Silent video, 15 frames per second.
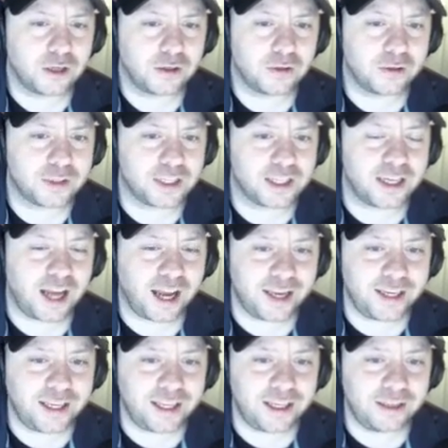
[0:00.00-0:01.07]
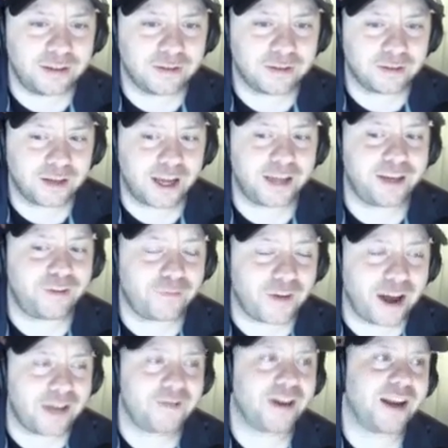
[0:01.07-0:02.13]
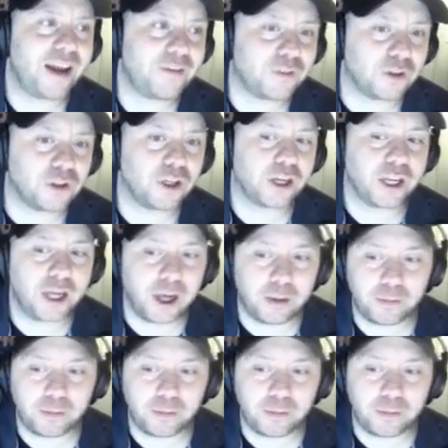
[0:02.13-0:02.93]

was it 90, 95? I'd have to look it up.